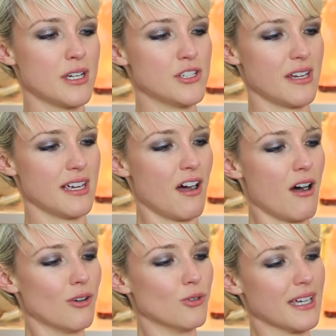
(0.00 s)
wondering,
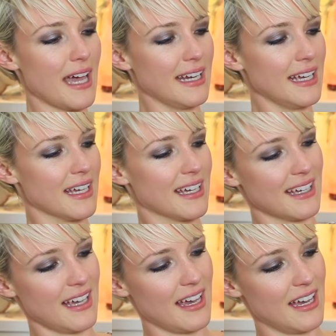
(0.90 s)
are organic
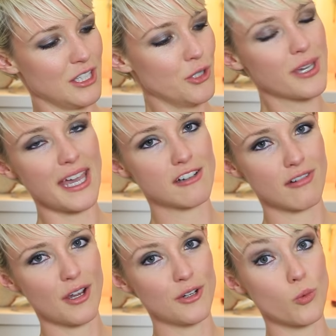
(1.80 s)
UK
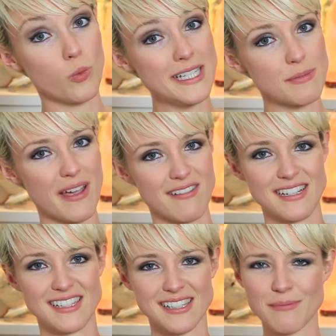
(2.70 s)
grown wheat
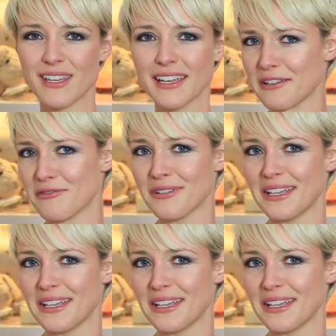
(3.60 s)
berries, because I'm thinking of